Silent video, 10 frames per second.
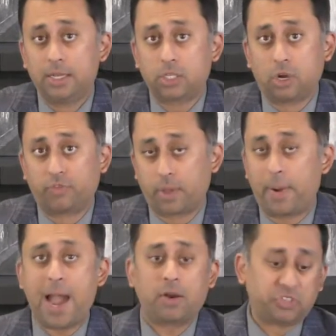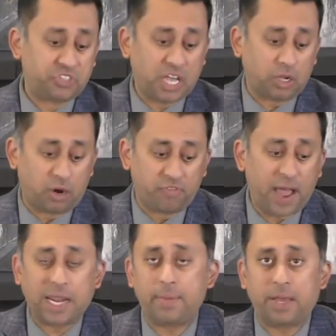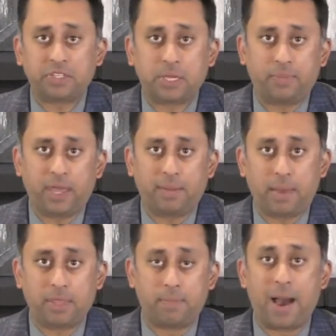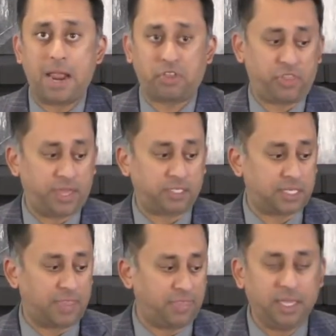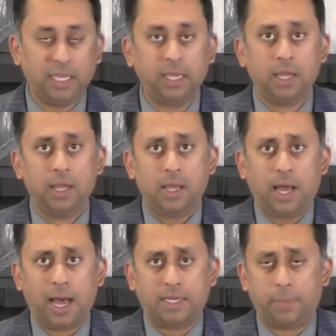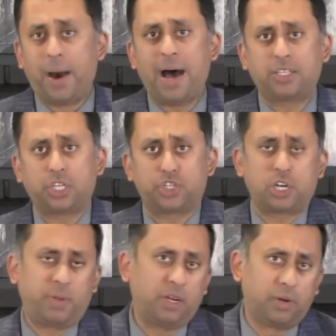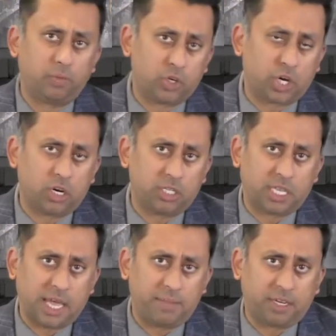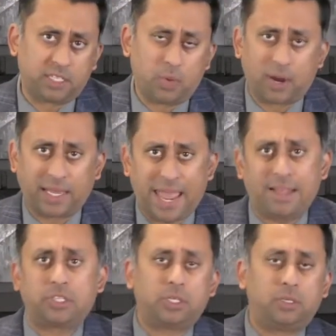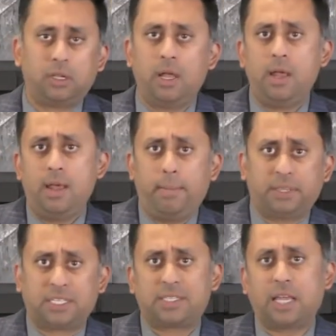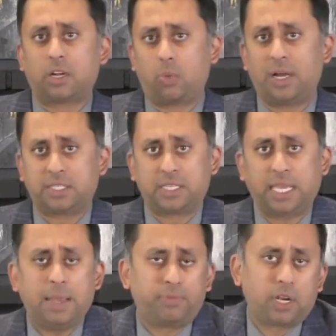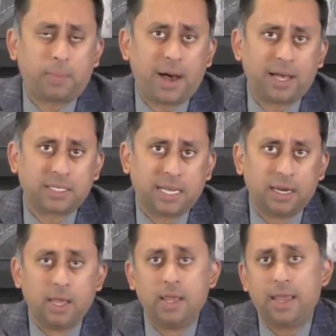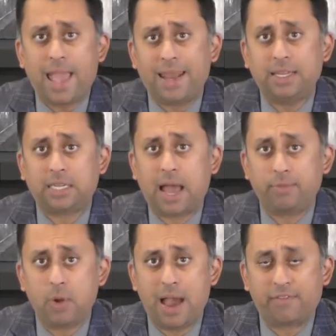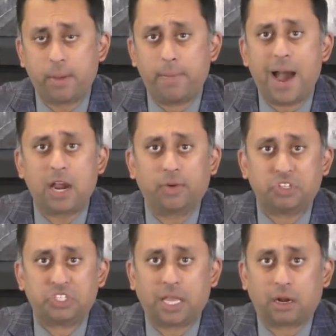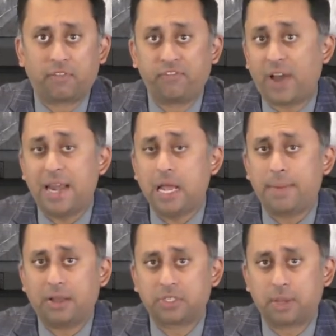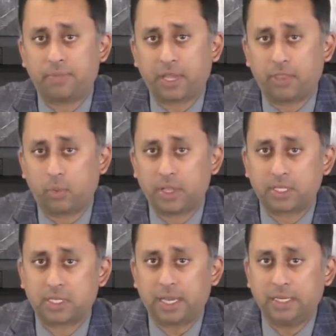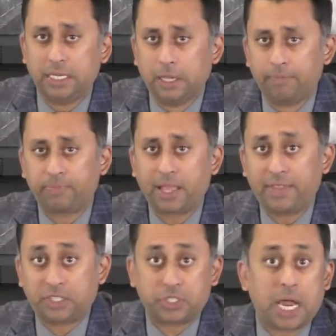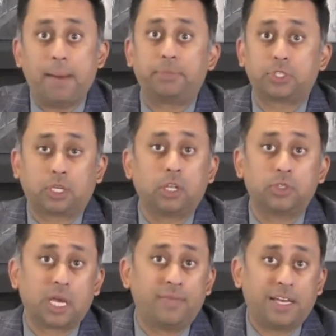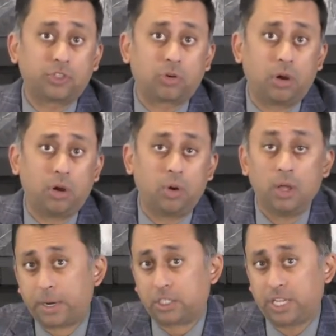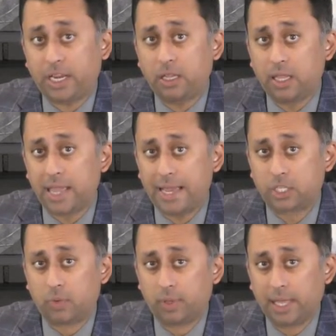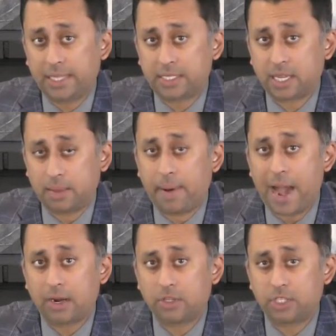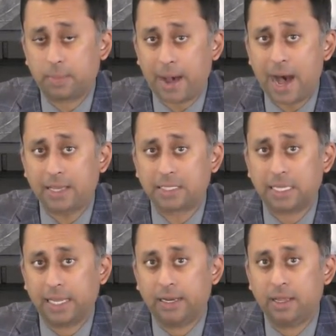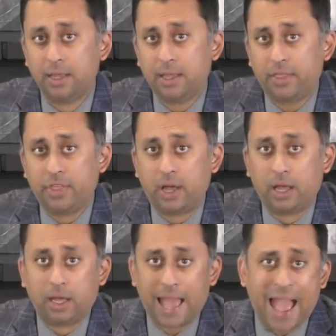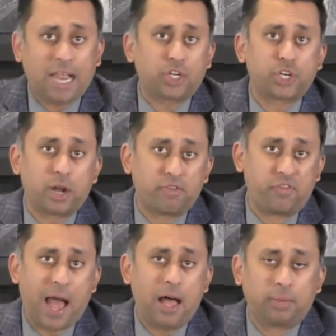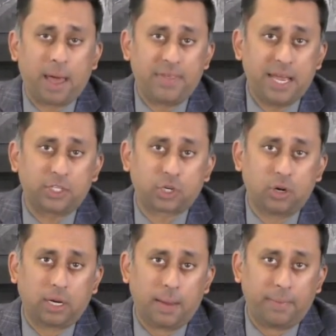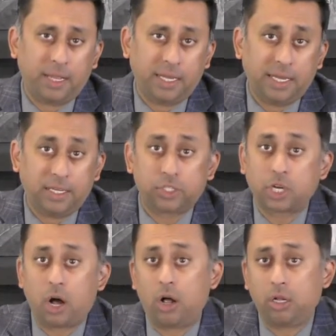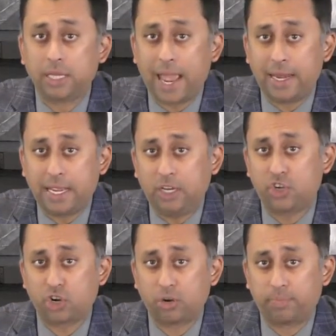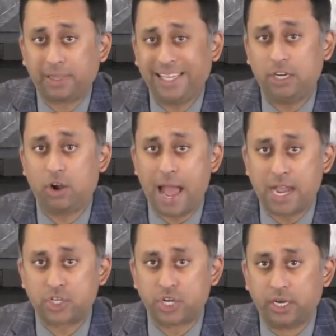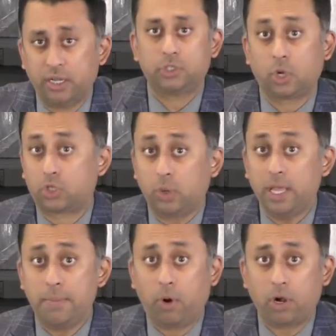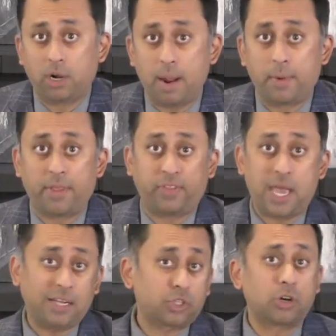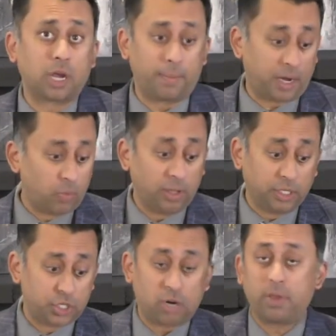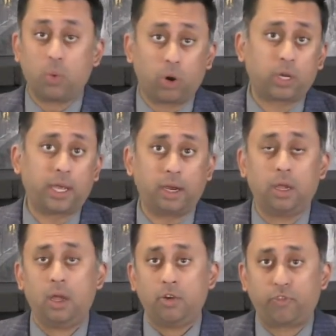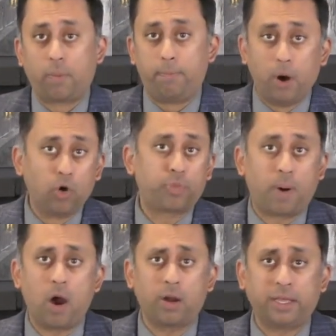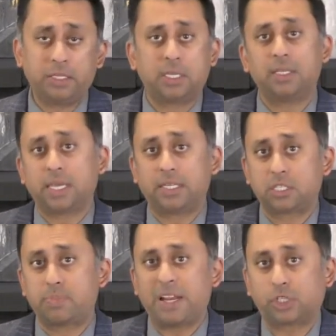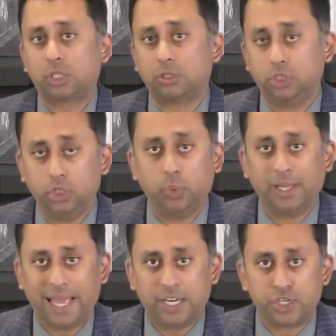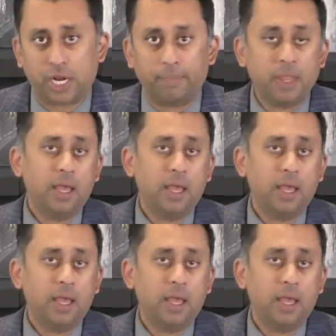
So if the buyer and seller are fighting about something, maybe the buyer thinks that the deposit should be returned to them because they want to cancel, but the seller wants to keep the deposit. Anytime you have the buyer and seller fighting about something in the real estate deal that stops the closing of escrow, particularly as it relates to the buyer's deposit, the action filed by the escrow company is called an interpleader action. So it's really important to remember that the escrow company really should be working for both parties as a special dual agent.